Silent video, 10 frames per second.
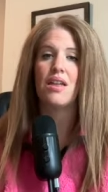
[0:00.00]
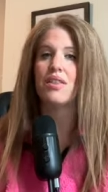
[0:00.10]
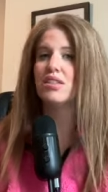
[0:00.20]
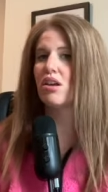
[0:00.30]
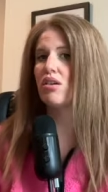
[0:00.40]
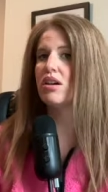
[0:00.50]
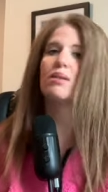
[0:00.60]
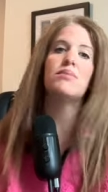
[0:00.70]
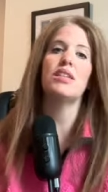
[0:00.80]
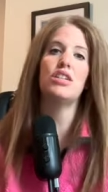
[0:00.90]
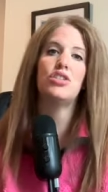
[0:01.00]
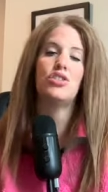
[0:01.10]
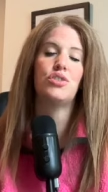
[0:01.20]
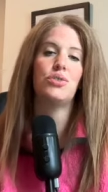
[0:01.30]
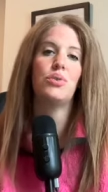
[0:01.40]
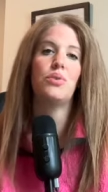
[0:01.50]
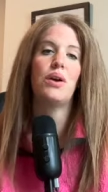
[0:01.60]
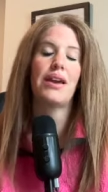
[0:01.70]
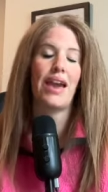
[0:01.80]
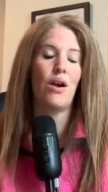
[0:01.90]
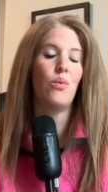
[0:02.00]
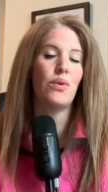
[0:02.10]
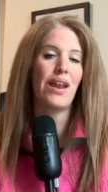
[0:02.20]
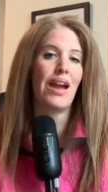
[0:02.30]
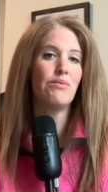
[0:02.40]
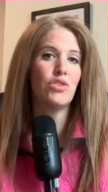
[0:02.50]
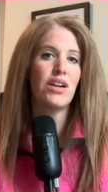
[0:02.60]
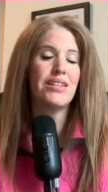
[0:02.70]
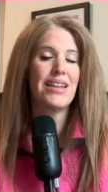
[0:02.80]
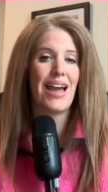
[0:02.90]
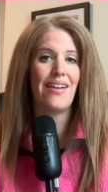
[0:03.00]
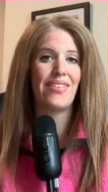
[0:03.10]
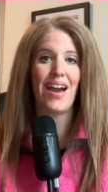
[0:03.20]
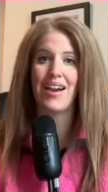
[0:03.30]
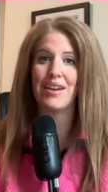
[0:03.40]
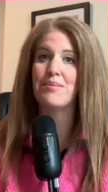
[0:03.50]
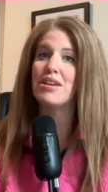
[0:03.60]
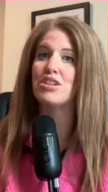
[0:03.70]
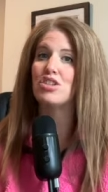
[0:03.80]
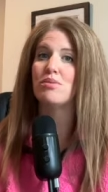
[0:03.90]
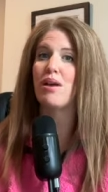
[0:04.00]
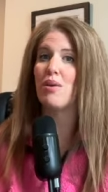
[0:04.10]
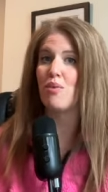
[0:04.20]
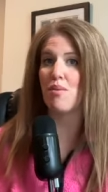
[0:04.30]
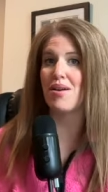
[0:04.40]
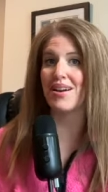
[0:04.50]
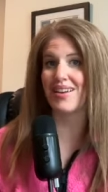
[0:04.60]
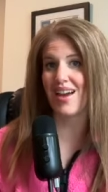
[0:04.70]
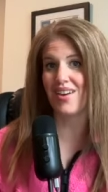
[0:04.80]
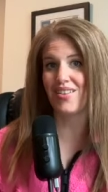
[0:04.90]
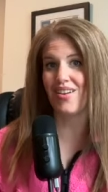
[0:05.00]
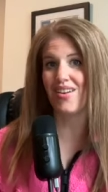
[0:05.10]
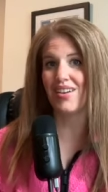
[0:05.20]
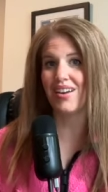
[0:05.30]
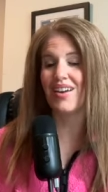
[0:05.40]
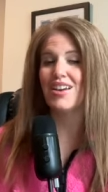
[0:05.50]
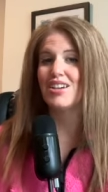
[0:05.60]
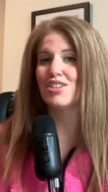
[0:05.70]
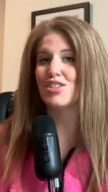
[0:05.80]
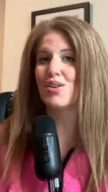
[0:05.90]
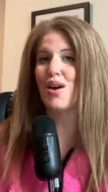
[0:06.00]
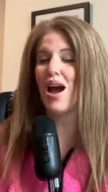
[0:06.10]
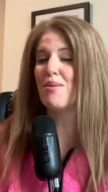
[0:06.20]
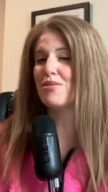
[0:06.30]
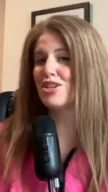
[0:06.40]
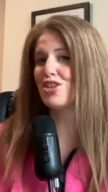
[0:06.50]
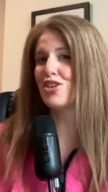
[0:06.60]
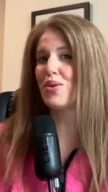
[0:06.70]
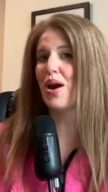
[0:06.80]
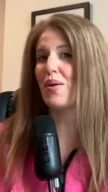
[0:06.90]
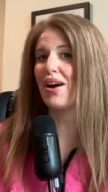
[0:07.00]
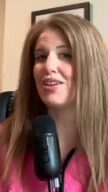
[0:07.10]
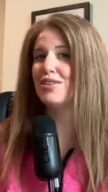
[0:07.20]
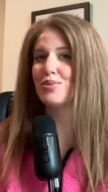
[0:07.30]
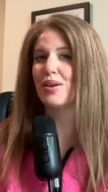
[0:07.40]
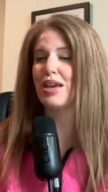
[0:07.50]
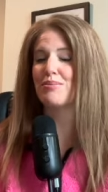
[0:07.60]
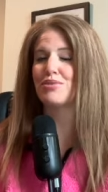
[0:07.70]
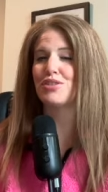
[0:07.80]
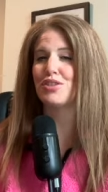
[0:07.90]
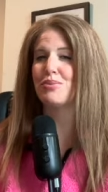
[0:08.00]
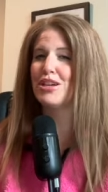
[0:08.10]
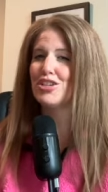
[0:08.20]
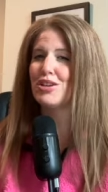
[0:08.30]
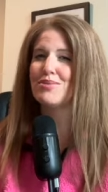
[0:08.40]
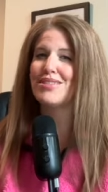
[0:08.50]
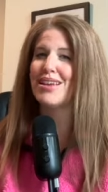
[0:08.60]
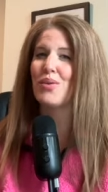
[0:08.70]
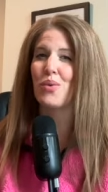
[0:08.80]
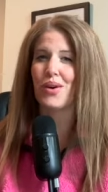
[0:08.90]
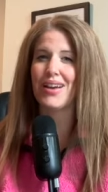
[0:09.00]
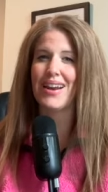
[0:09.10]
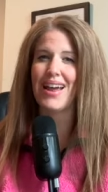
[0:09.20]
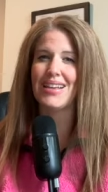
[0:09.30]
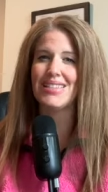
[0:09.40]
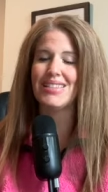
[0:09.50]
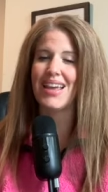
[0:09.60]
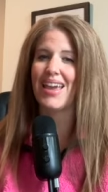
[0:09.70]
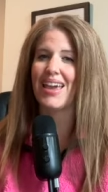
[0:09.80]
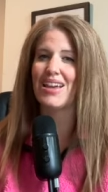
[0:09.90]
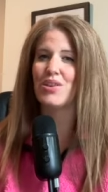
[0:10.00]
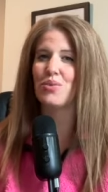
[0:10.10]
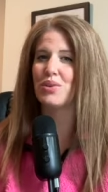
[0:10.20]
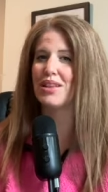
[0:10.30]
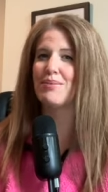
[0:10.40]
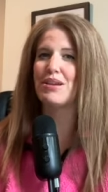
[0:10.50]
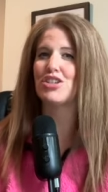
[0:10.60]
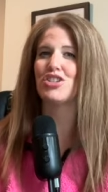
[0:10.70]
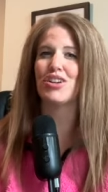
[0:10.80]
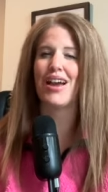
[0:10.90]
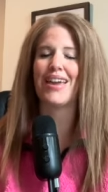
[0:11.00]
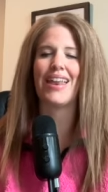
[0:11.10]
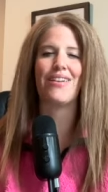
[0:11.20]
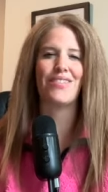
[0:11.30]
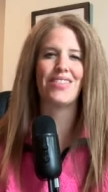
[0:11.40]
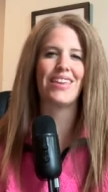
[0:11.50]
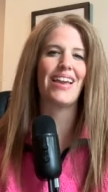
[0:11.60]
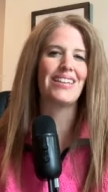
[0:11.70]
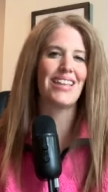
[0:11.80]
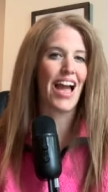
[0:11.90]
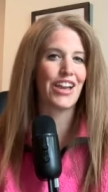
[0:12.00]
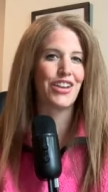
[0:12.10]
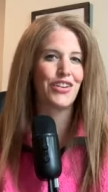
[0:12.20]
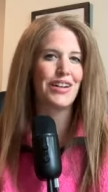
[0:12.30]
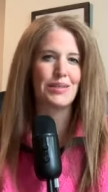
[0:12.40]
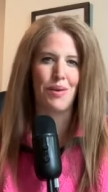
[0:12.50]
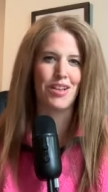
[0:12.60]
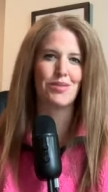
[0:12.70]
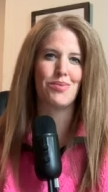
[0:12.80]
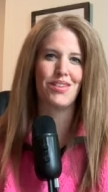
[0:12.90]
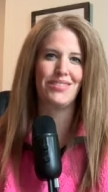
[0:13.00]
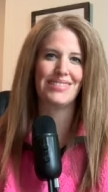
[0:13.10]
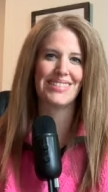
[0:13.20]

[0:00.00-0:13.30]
This all comes into account when I'm trying to add the item into my Walmart catalog. So I'm going to show you how I use WAMP to make sure I'm staying organized and really make sure I get everything as accurate as possible.